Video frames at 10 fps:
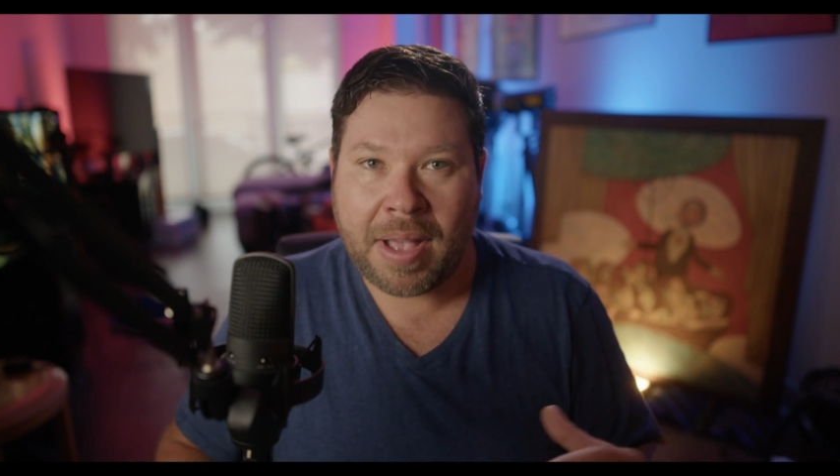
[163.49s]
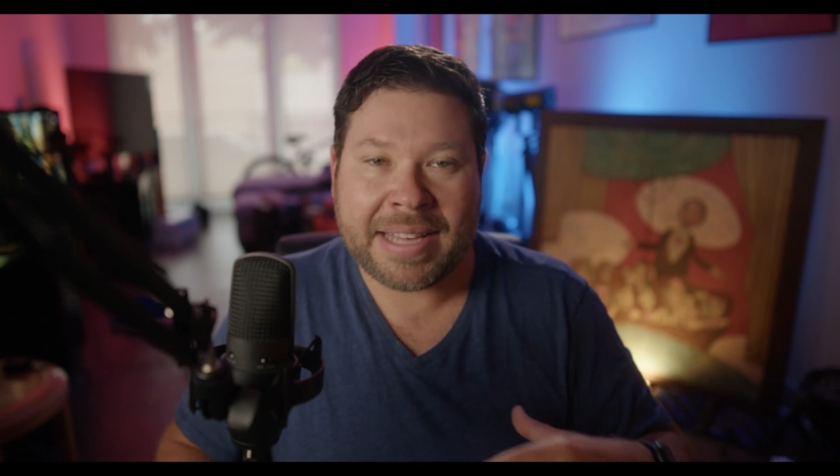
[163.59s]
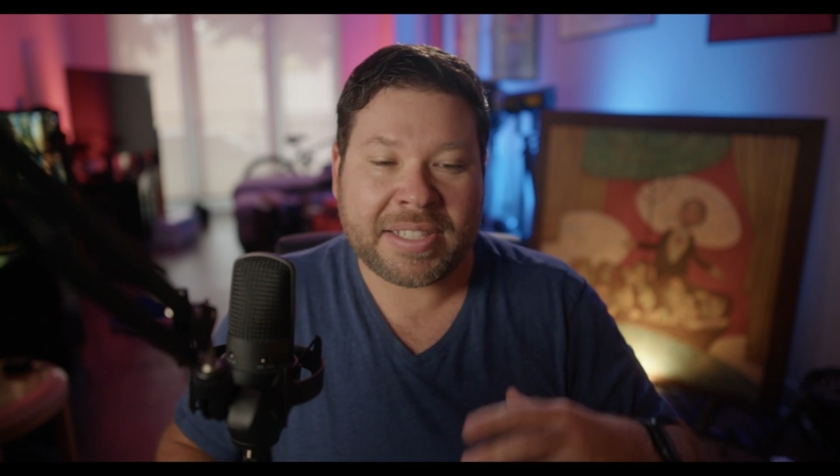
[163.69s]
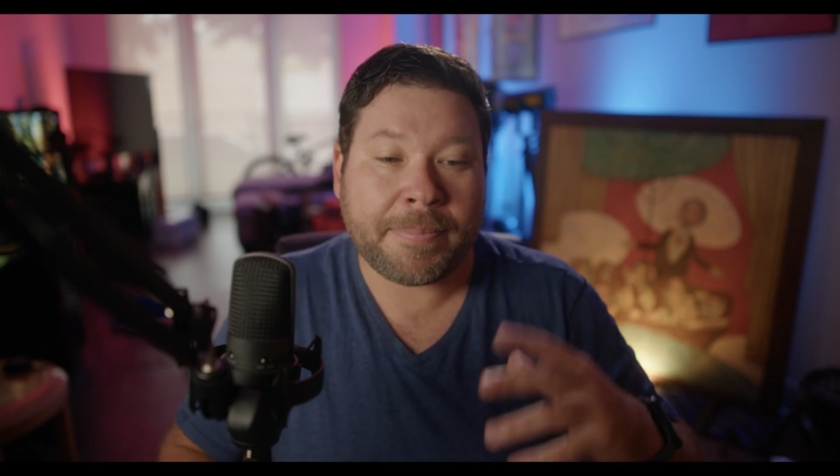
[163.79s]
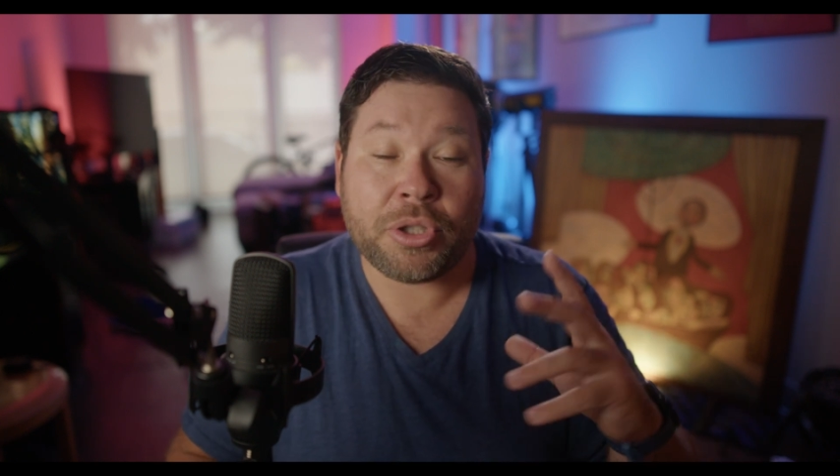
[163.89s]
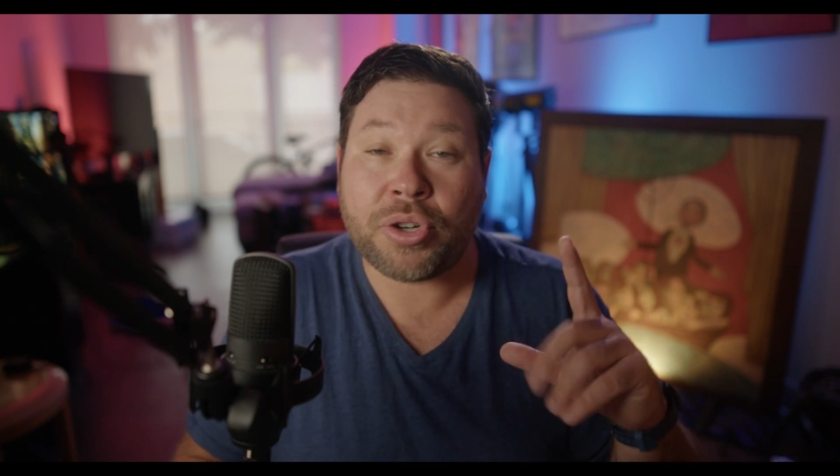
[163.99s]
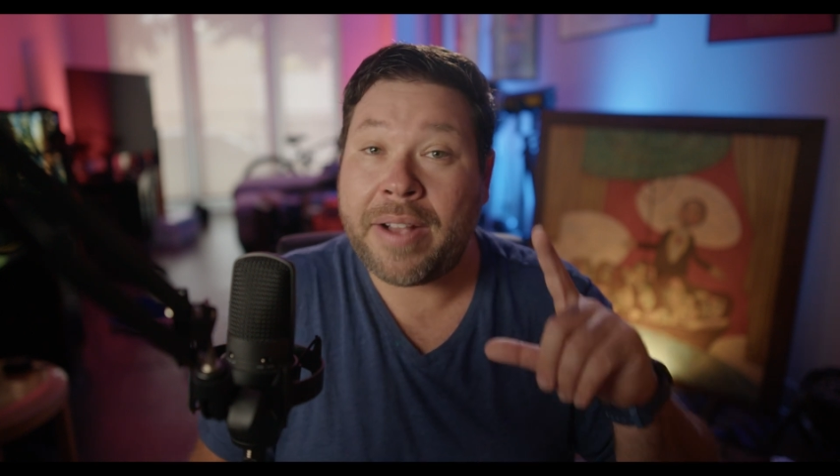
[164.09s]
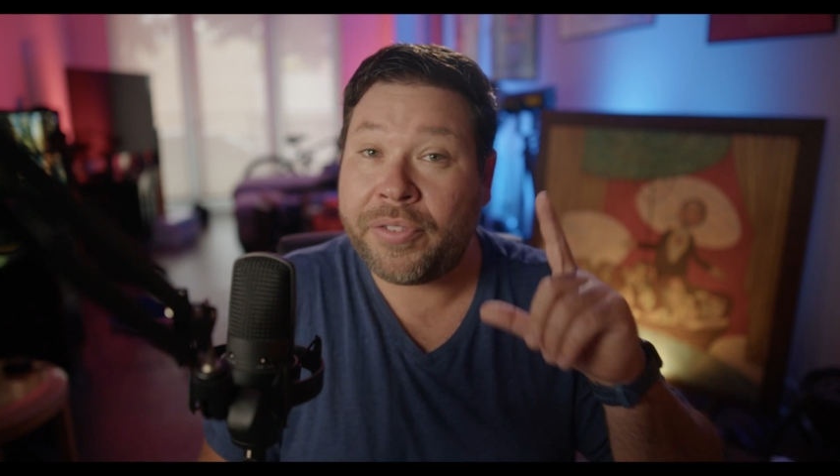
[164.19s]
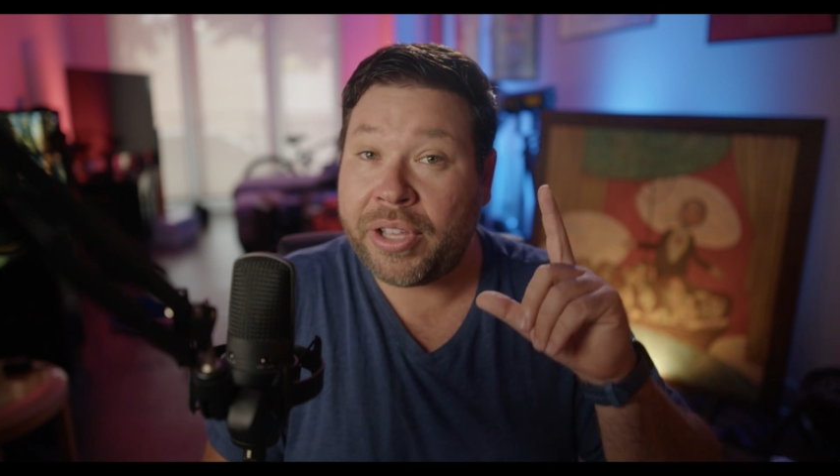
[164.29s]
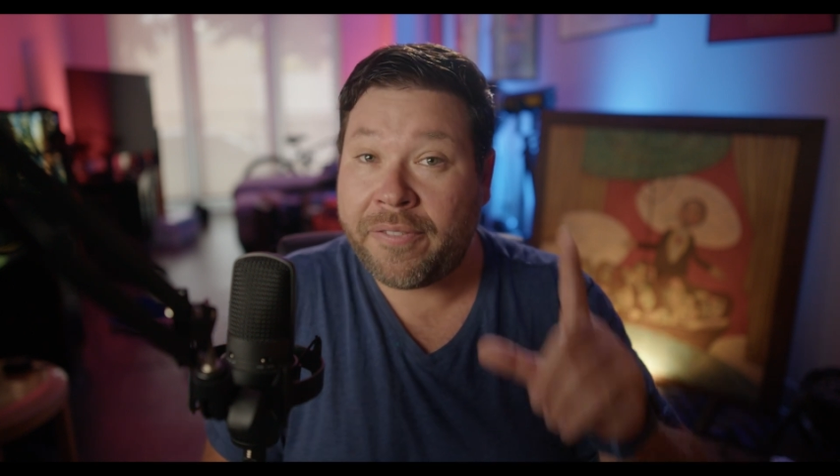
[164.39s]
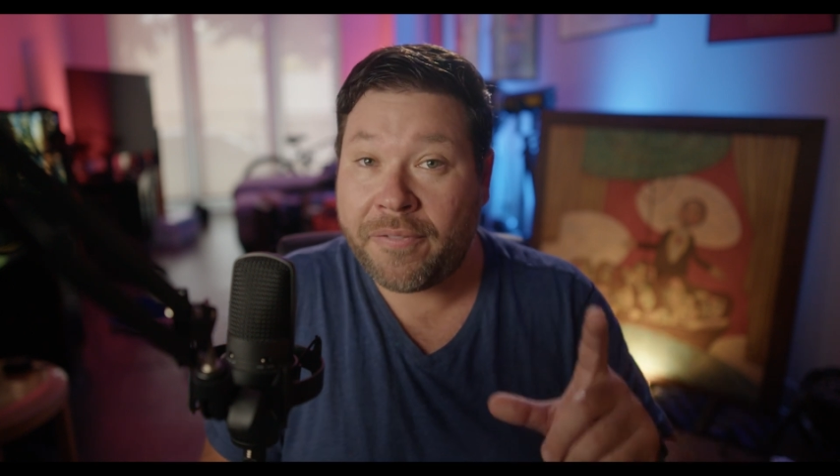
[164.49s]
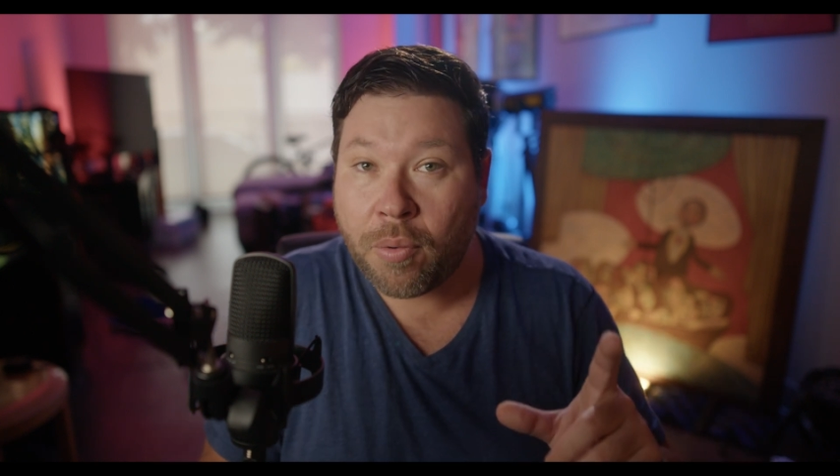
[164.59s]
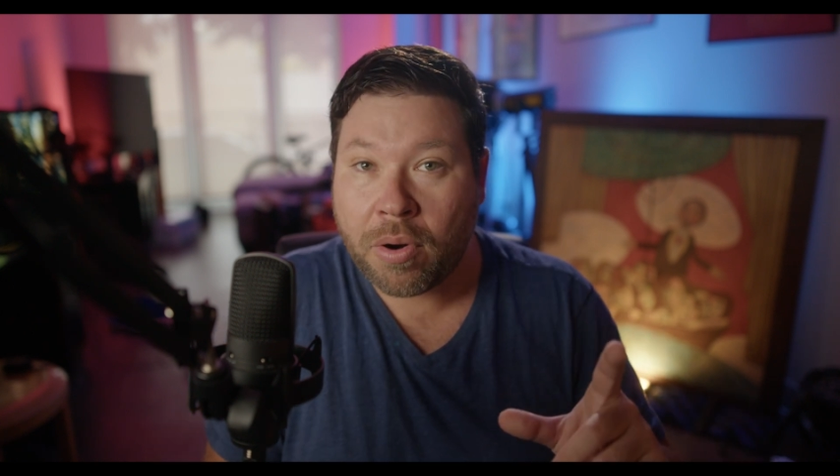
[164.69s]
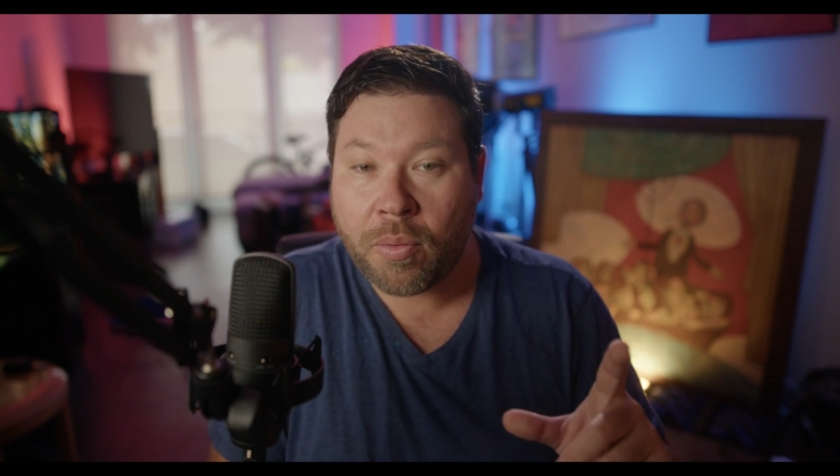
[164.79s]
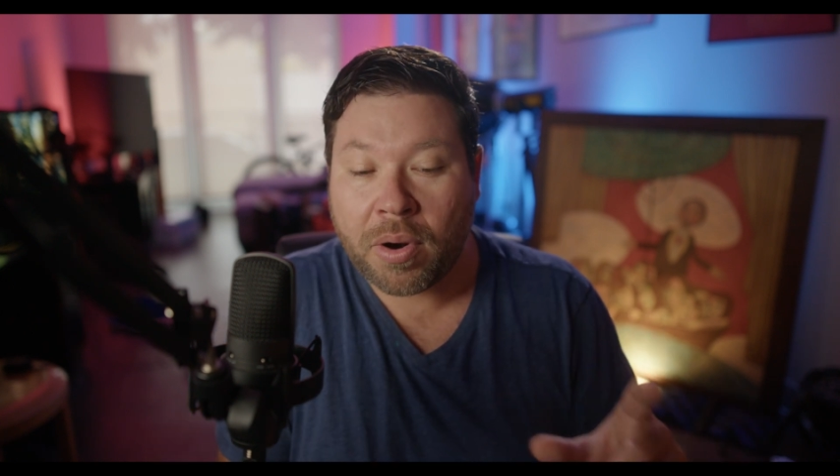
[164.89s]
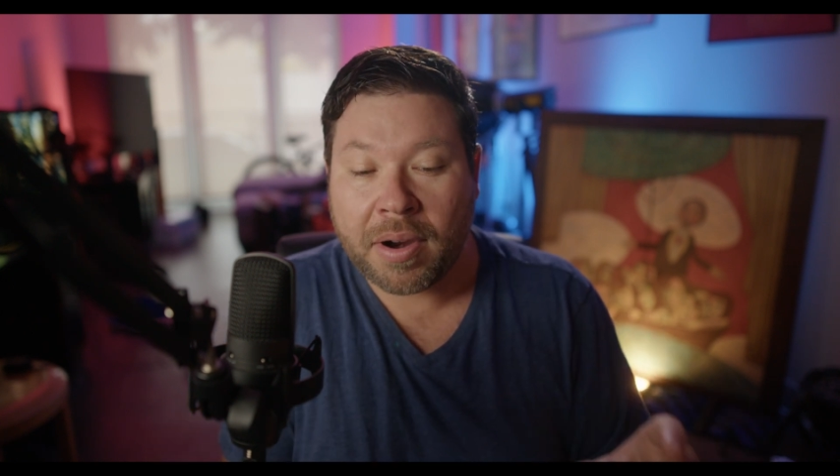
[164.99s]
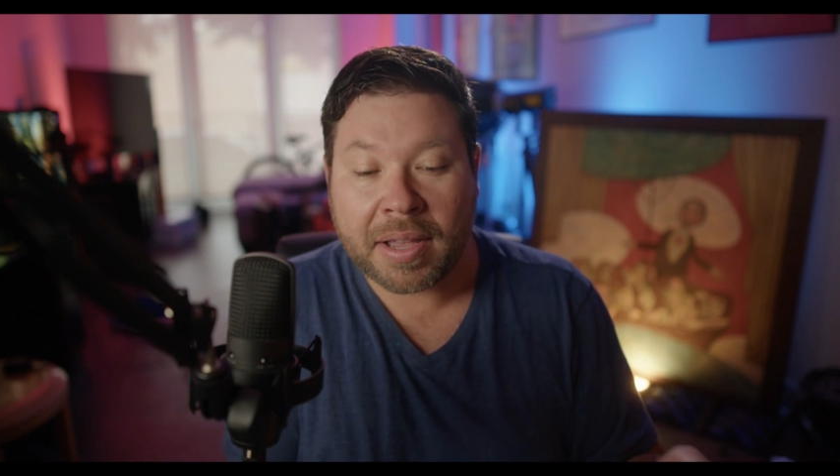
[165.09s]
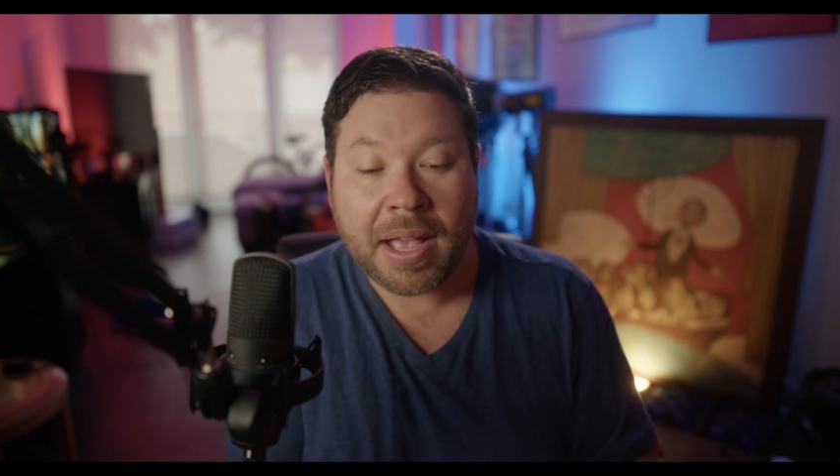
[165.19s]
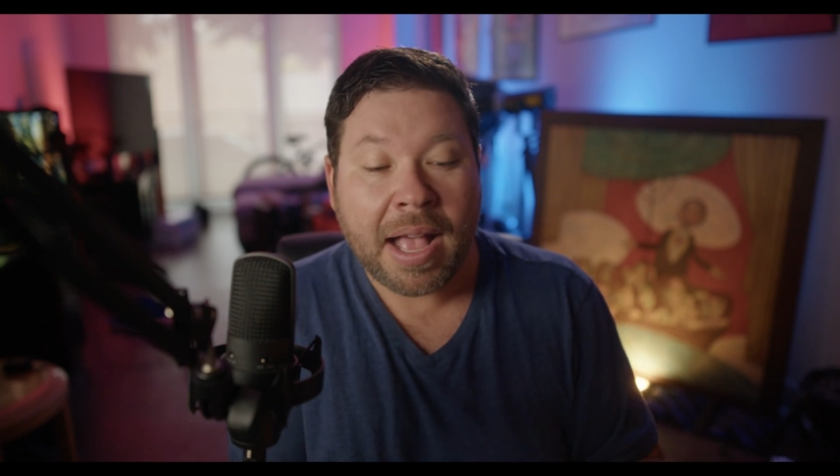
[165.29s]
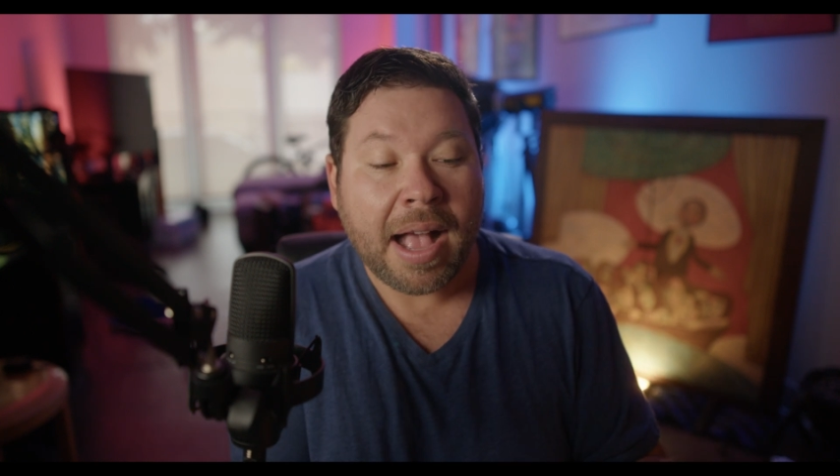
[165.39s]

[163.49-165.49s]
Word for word: as I've been traveling for work,